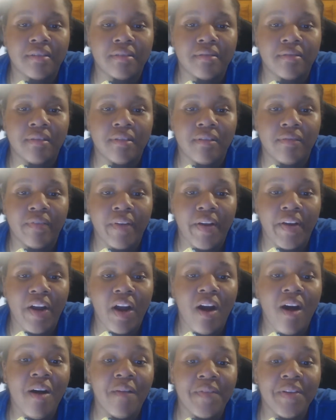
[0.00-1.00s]
very
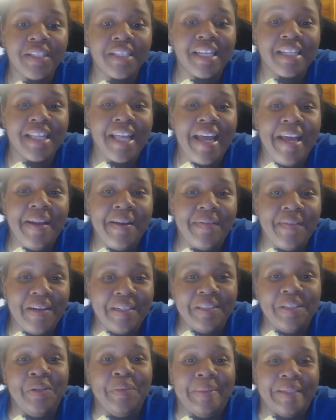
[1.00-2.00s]
off. It's at the end of
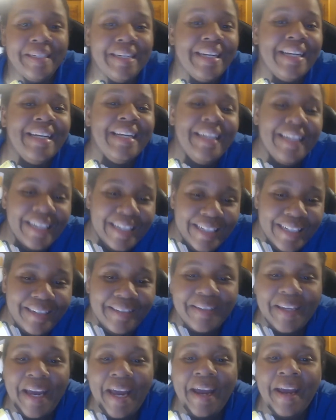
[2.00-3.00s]
October.
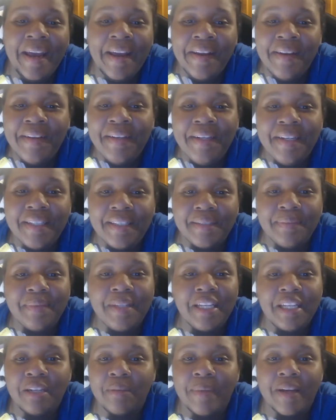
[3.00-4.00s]
Okay. I'm
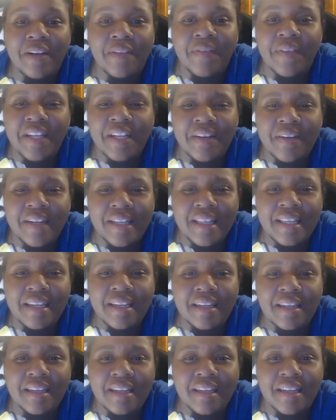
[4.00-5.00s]
thinking about a video, I think,
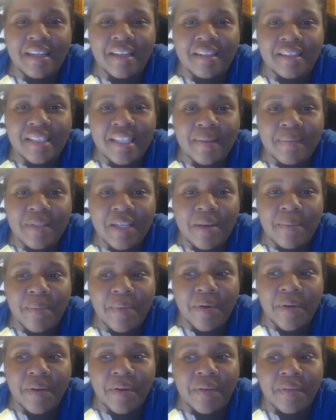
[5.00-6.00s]
in
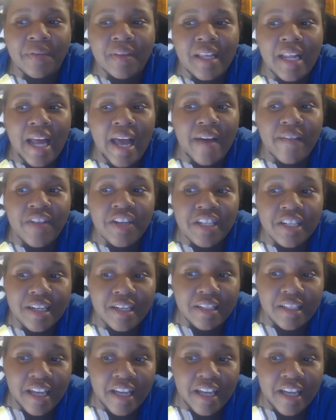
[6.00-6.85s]
September that I haven't done yet.